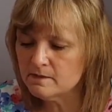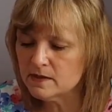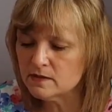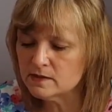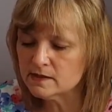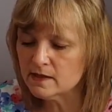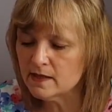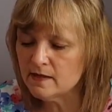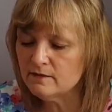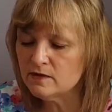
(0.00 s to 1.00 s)
because
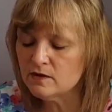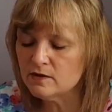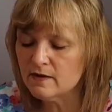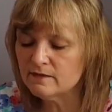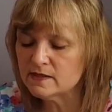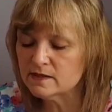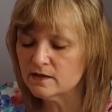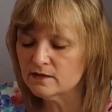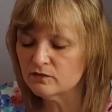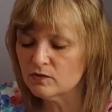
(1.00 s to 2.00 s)
even though you have this
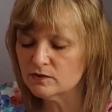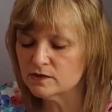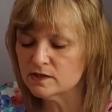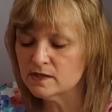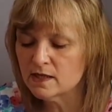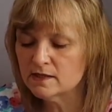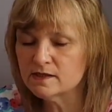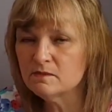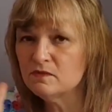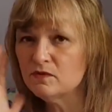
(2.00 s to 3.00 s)
9 of Wands, and
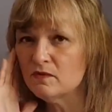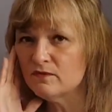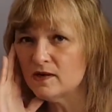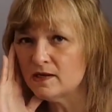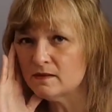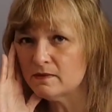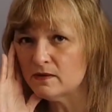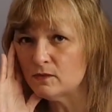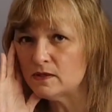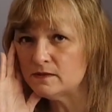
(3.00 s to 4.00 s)
some of you are feeling a
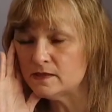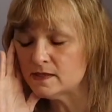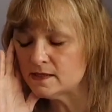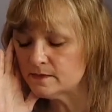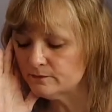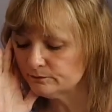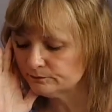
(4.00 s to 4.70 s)
bit wounded,